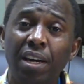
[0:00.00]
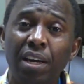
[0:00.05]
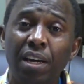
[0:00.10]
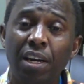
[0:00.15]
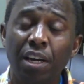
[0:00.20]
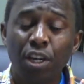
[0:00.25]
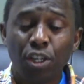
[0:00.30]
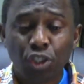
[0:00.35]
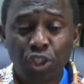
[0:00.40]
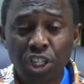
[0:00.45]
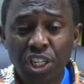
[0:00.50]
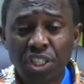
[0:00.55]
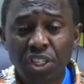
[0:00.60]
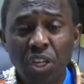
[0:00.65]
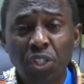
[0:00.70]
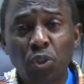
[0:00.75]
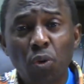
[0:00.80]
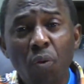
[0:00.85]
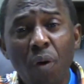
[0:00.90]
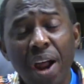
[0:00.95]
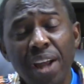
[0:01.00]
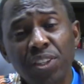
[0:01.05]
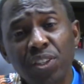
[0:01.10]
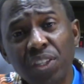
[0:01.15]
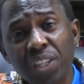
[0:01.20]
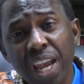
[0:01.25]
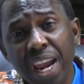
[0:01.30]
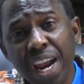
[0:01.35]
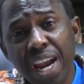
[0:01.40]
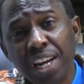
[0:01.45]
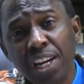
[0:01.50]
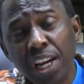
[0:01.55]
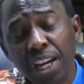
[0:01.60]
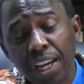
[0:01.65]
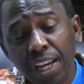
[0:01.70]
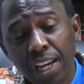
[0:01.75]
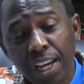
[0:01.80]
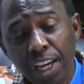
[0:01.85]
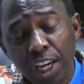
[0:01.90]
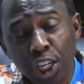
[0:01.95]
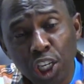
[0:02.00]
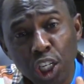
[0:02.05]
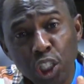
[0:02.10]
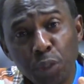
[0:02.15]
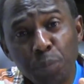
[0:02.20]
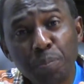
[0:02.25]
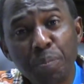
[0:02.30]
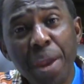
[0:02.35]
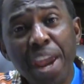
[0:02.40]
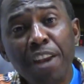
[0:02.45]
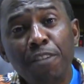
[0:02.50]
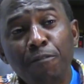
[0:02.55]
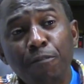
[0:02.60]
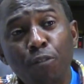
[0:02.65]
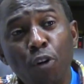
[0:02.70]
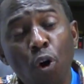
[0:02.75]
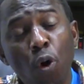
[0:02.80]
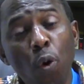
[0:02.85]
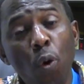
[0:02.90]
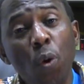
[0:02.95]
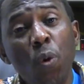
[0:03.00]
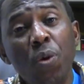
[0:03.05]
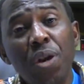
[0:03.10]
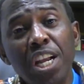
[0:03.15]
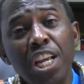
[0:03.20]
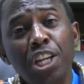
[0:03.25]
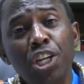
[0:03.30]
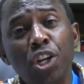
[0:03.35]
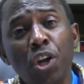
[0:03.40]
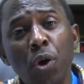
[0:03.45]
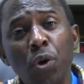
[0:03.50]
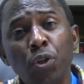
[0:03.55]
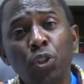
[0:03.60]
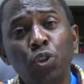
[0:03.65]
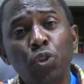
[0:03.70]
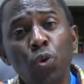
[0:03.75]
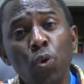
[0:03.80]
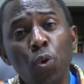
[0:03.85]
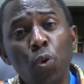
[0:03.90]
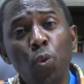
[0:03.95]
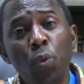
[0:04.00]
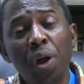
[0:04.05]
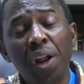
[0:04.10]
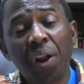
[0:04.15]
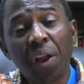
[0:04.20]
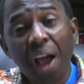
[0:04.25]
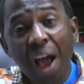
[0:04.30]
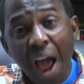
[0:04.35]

Jesus Christ said, It is meant for only those who will